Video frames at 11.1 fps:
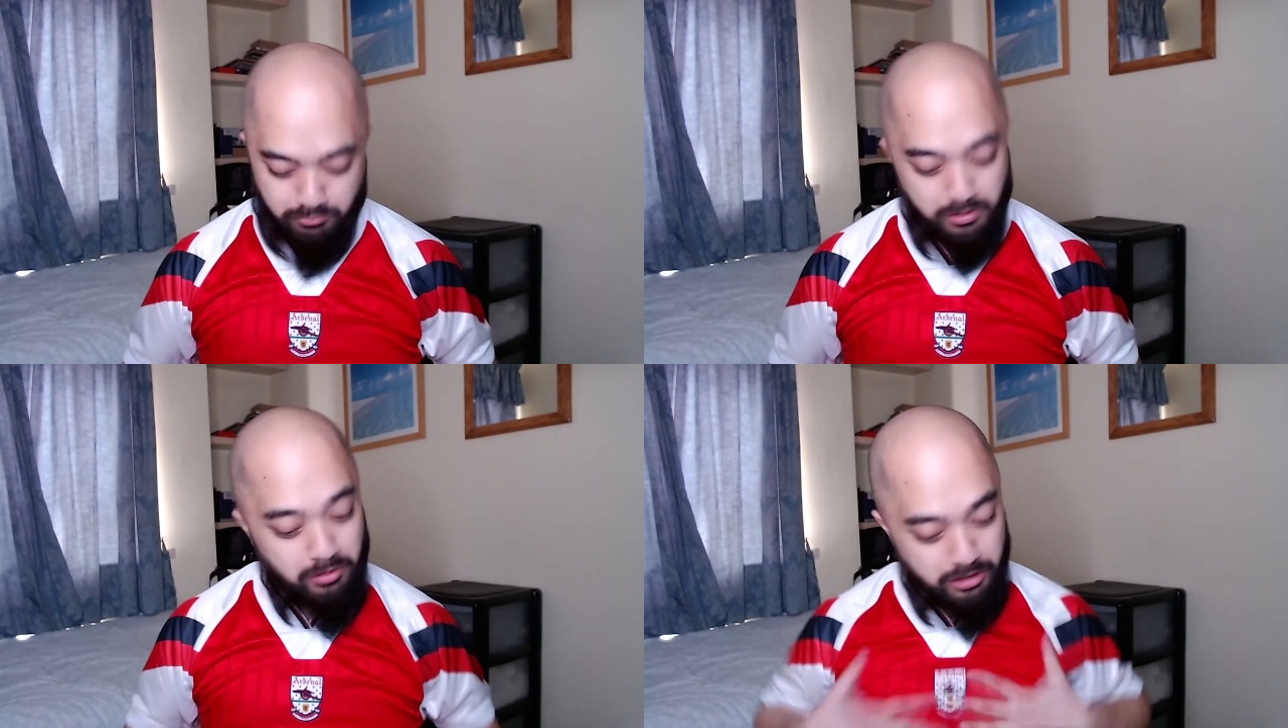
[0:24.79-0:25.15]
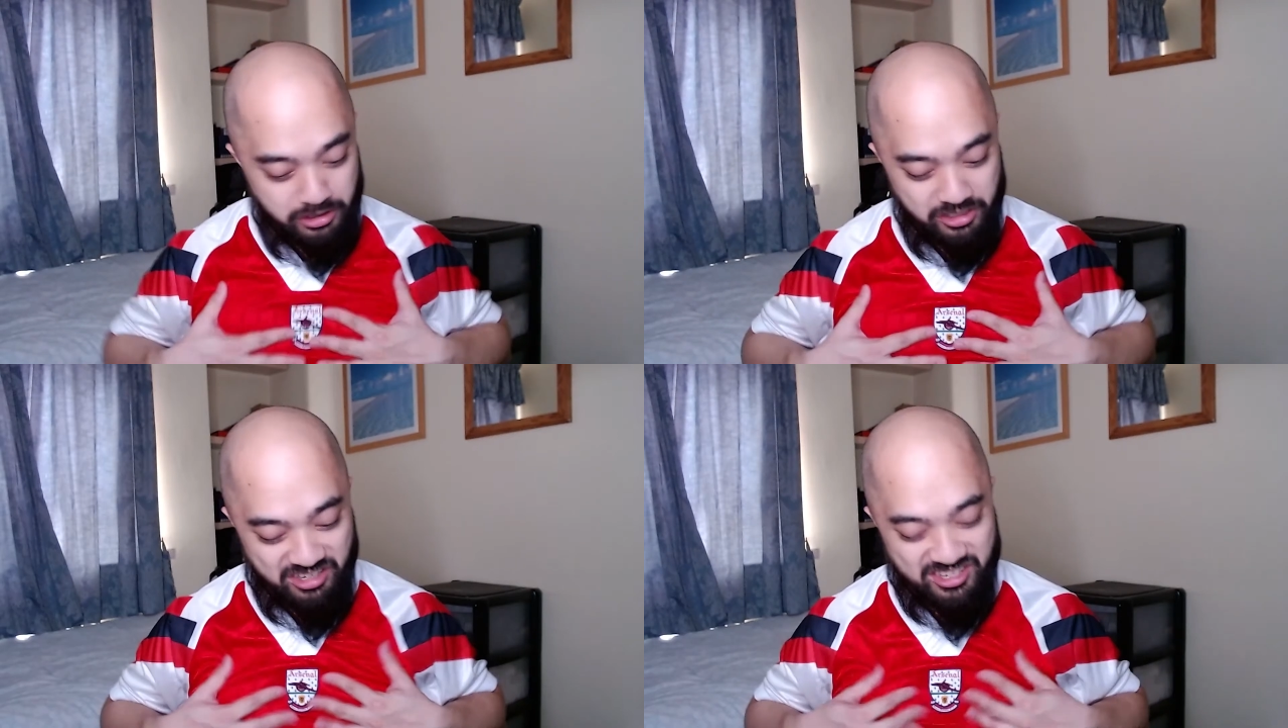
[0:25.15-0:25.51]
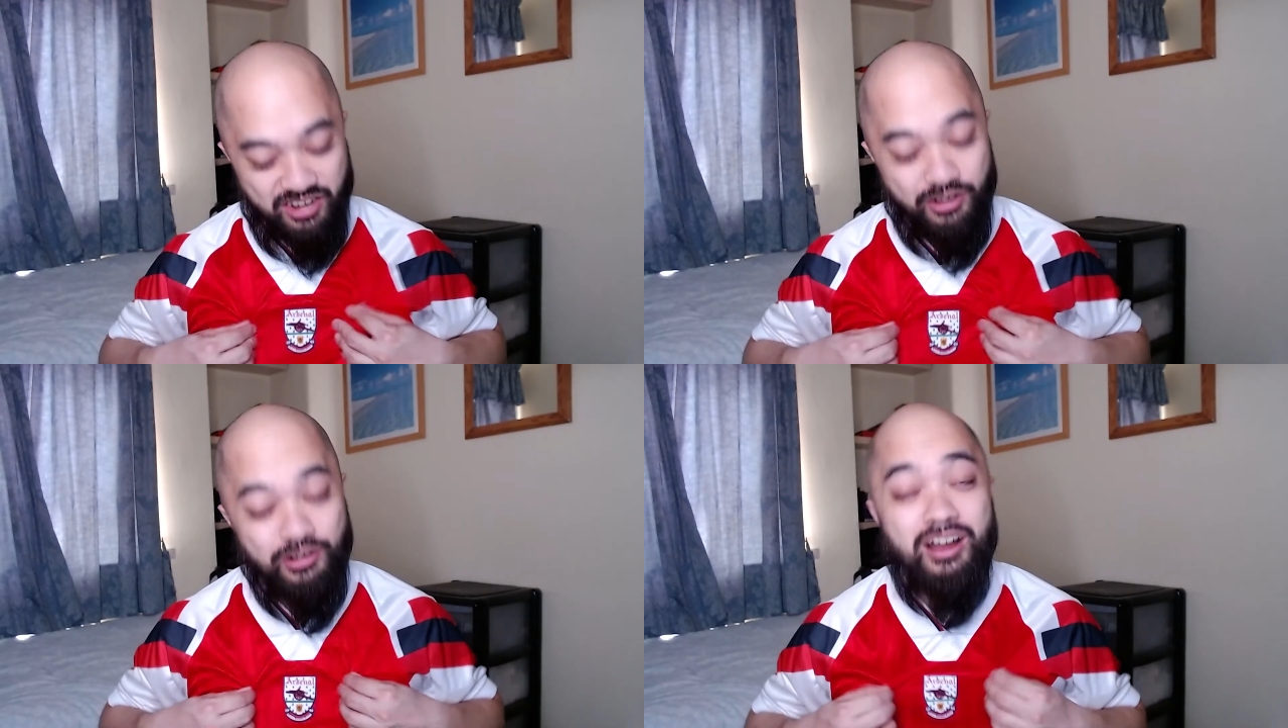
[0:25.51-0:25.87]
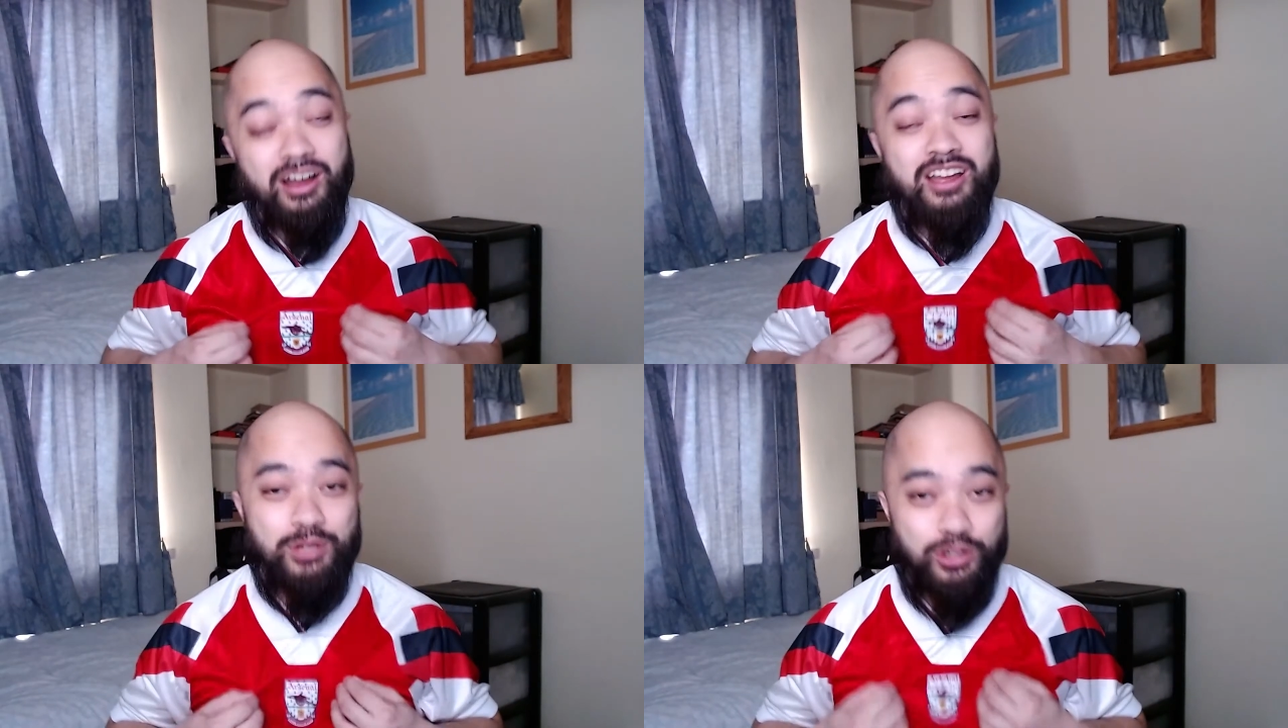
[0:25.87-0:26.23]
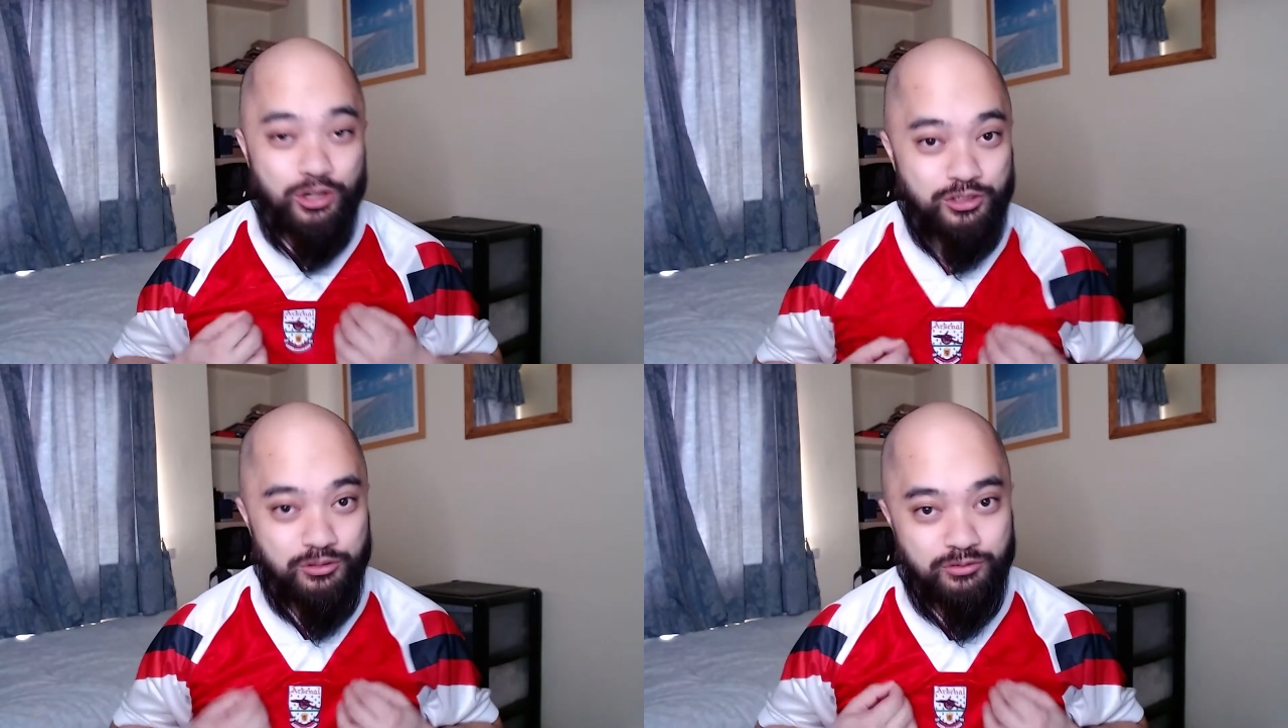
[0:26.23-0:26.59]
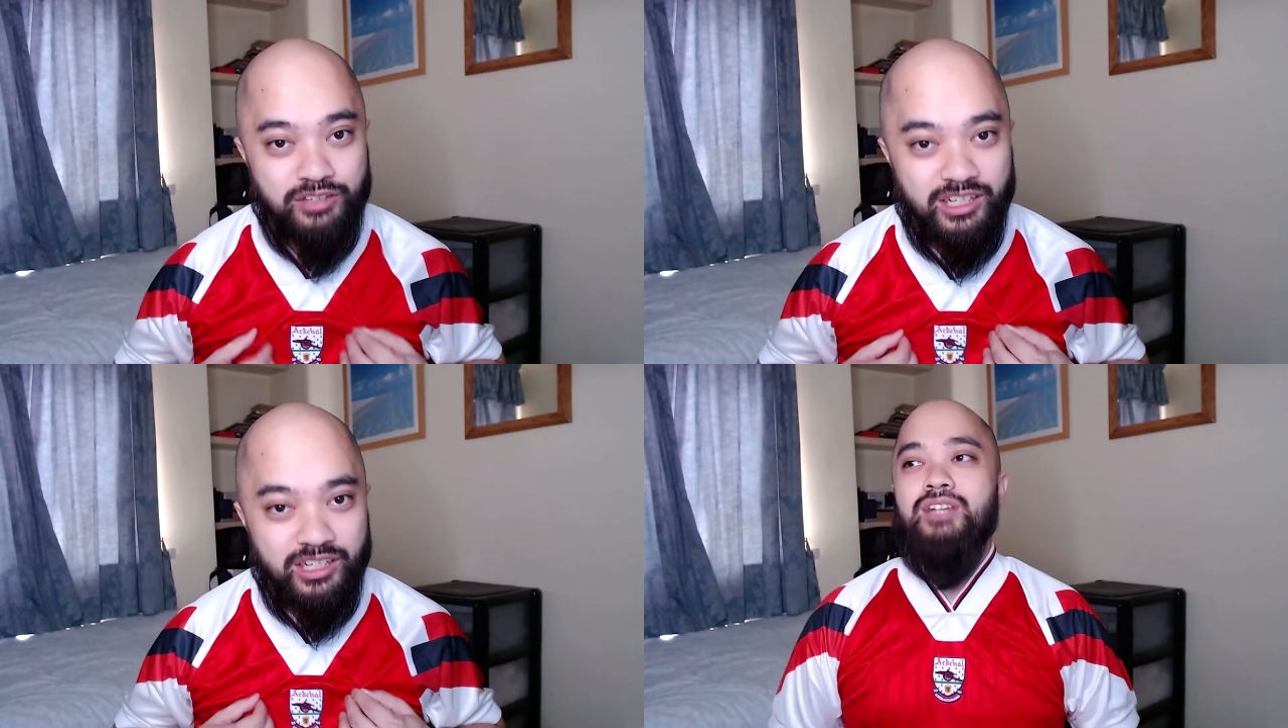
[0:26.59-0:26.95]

So as you can tell, I am an Arsenal fan,